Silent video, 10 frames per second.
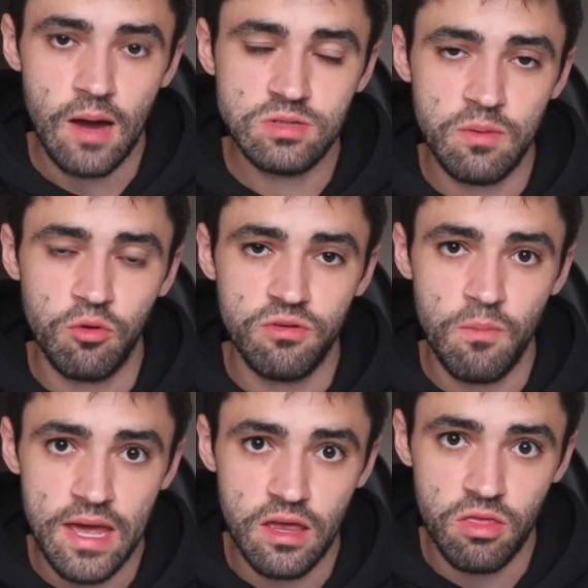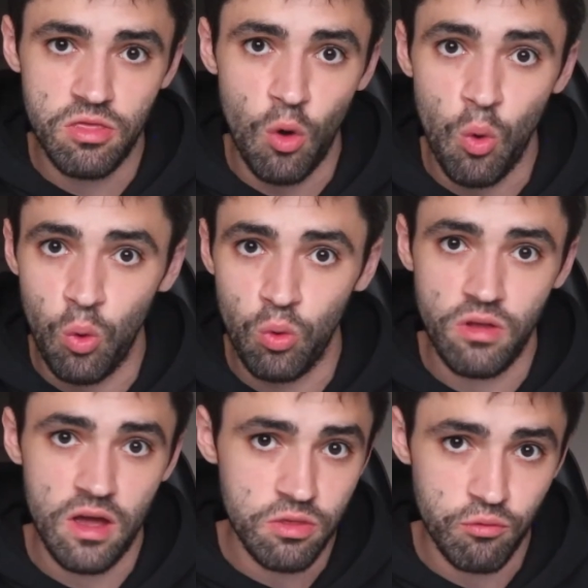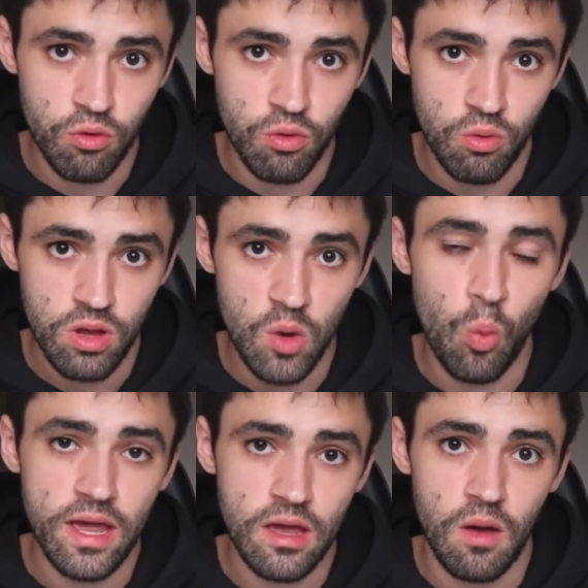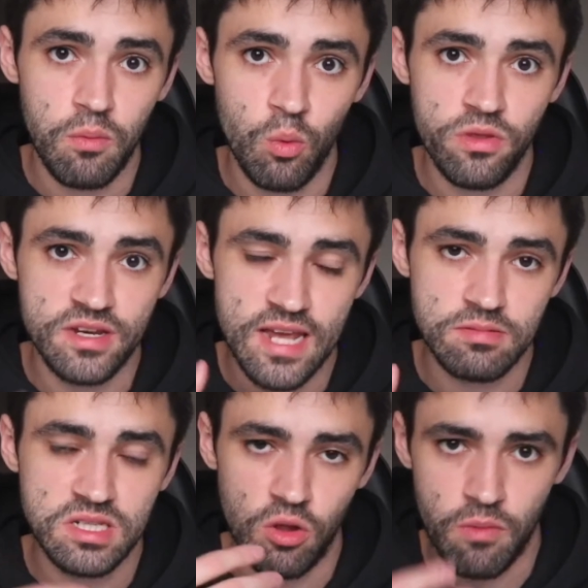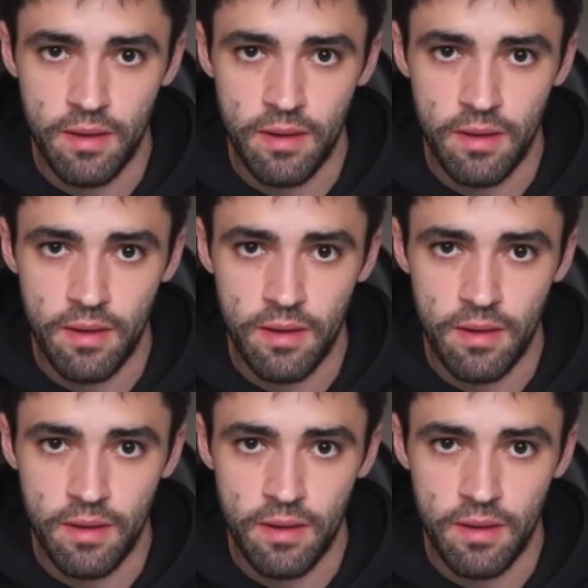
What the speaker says: I was able to make it the whole night through and wake up with the tape still in my